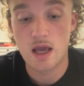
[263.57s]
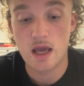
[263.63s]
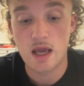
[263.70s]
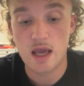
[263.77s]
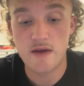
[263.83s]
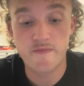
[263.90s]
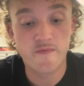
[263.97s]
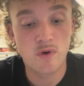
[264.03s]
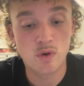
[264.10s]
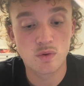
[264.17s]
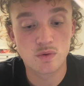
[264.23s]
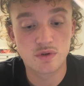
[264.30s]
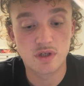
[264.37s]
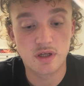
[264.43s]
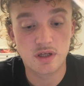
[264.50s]
It
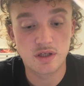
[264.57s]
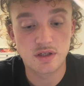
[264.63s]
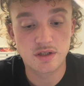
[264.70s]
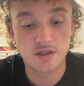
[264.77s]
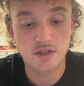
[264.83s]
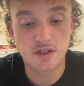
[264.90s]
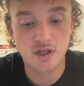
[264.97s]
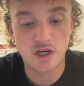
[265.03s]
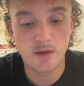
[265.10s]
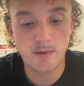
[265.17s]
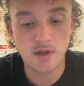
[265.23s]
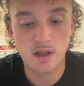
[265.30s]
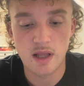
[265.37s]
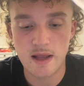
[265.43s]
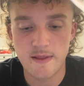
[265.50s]
involves
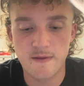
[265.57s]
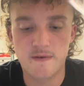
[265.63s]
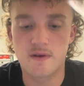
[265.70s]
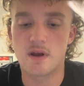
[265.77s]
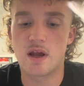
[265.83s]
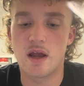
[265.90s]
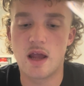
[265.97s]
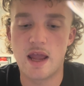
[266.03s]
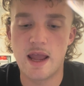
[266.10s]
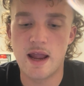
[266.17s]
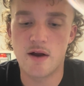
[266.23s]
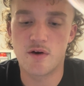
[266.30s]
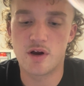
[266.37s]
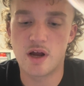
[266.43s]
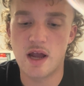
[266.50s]
determining length,
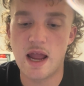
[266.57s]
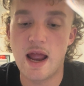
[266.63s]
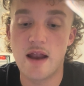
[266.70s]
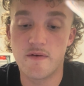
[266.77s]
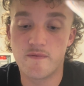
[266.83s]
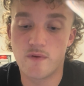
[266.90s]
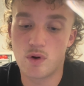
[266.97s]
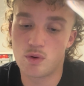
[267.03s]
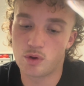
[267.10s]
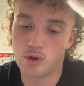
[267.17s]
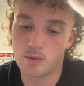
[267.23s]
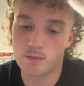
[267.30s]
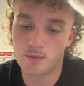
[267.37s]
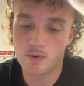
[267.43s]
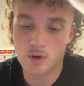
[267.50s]
area, and
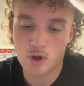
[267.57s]
volume,